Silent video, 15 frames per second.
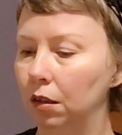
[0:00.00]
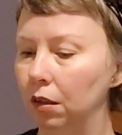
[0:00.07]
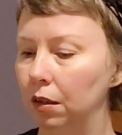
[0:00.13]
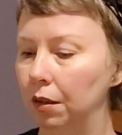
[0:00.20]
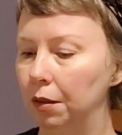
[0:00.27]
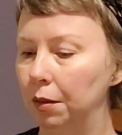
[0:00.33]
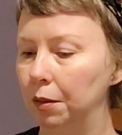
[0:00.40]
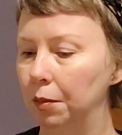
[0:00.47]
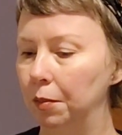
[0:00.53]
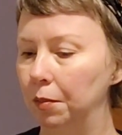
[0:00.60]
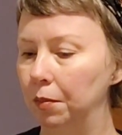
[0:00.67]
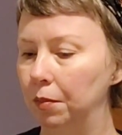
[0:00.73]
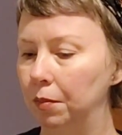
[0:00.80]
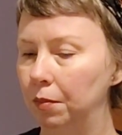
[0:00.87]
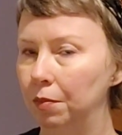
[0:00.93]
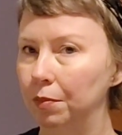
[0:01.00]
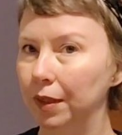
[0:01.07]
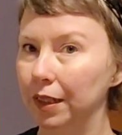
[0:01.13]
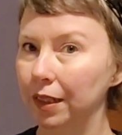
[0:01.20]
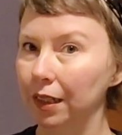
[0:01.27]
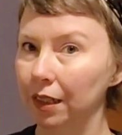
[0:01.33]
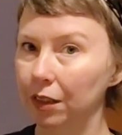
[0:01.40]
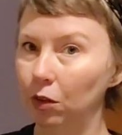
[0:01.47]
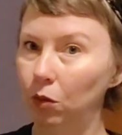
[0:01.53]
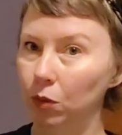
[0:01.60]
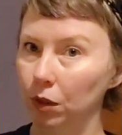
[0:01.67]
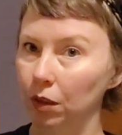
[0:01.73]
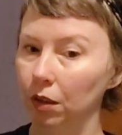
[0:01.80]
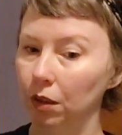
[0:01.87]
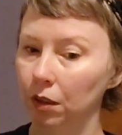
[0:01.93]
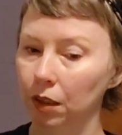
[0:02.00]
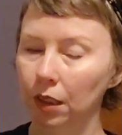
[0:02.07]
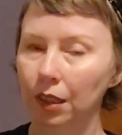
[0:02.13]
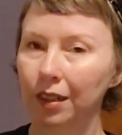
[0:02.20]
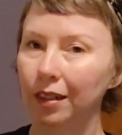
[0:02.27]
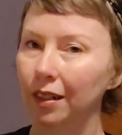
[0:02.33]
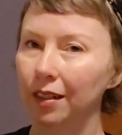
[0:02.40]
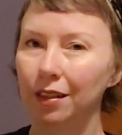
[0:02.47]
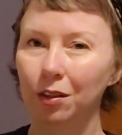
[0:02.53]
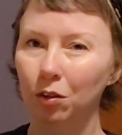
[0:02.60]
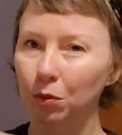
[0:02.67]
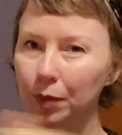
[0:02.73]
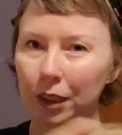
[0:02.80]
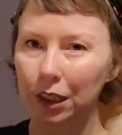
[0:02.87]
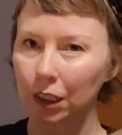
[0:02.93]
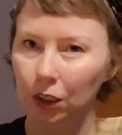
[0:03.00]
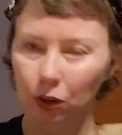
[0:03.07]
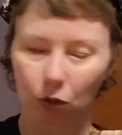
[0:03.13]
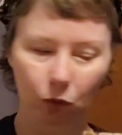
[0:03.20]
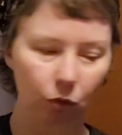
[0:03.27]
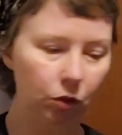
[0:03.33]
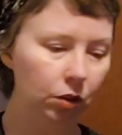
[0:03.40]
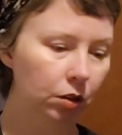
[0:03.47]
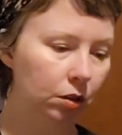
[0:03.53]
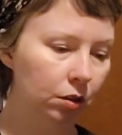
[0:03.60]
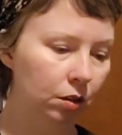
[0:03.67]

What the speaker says: But I think it'll work. I think it'll be cute.